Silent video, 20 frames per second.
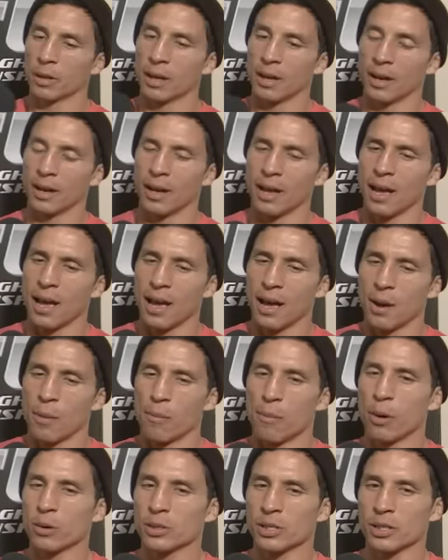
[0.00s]
Yeah.
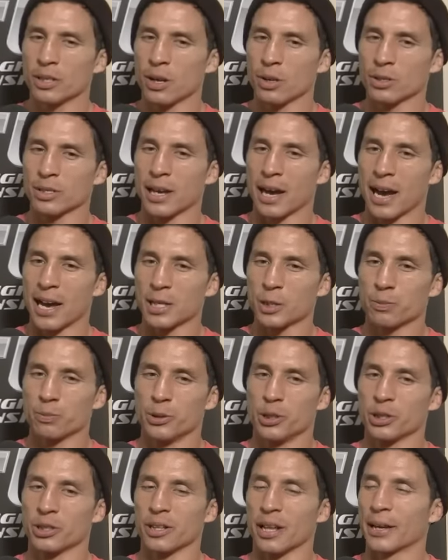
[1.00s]
Most of those guys
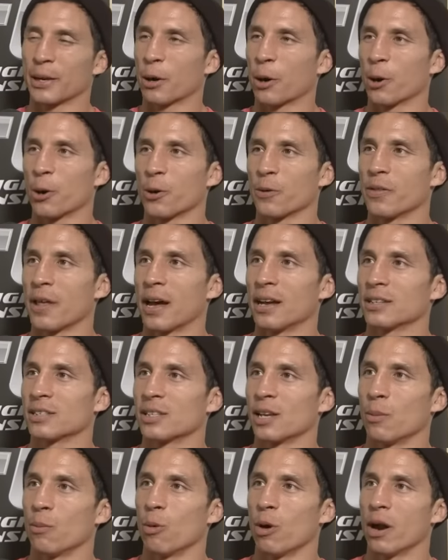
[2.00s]
just like heard that
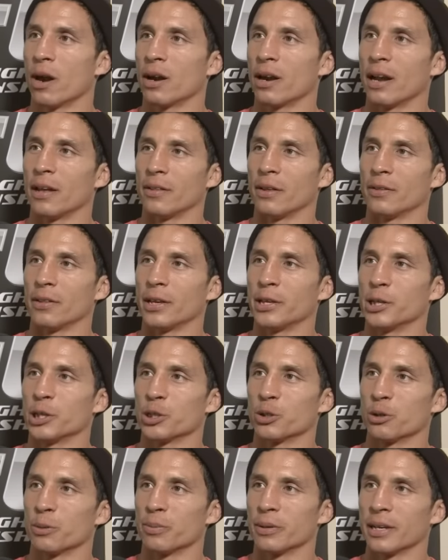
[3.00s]
somewhere and then they
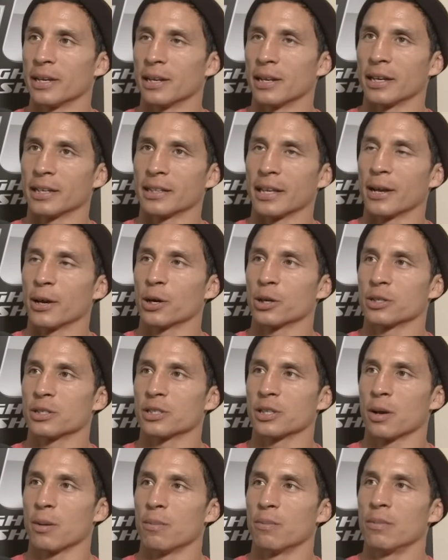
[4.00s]
just repeat it. Like they heard
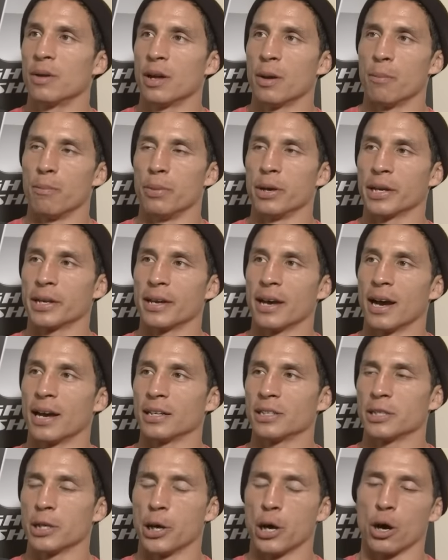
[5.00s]
some big guy
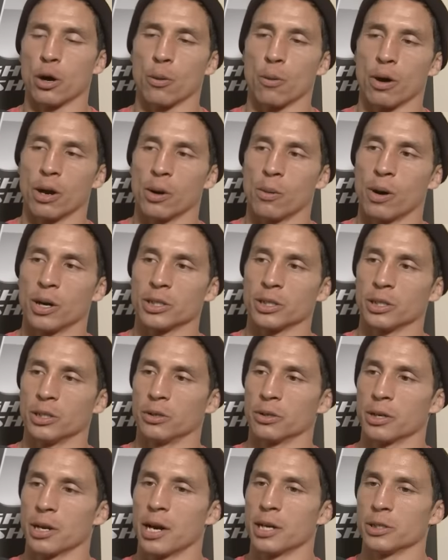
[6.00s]
say, I don't want to watch
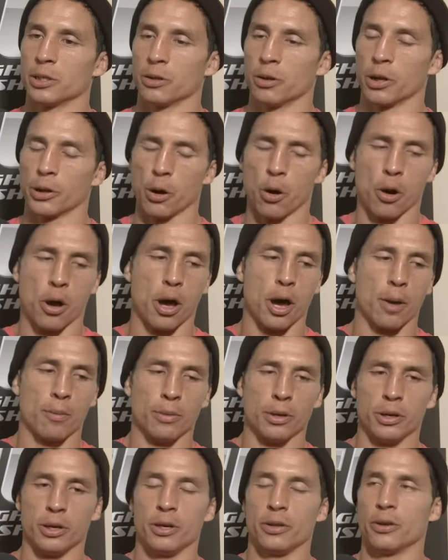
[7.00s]
little guys. And they're like, oh yeah,
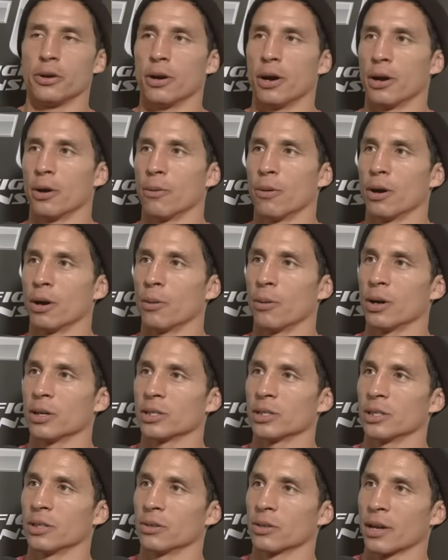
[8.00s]
me either. I don't want to
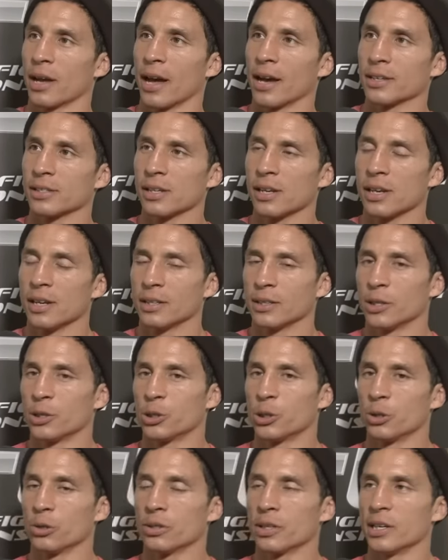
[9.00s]
watch little guys. The
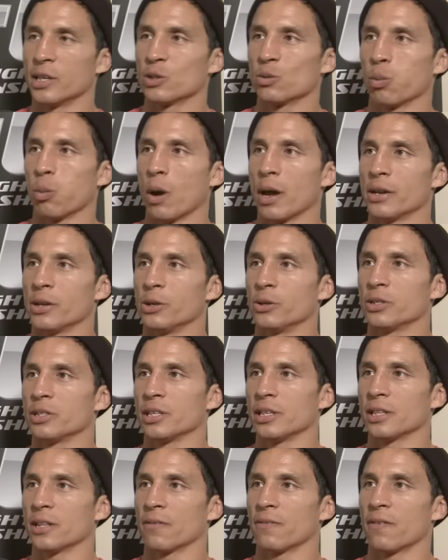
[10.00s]
truth is, when you
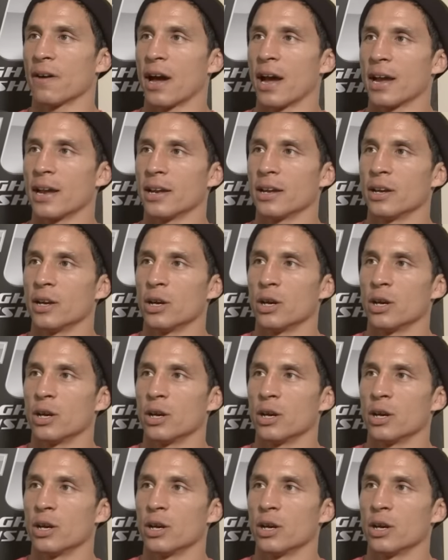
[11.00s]
see the fight,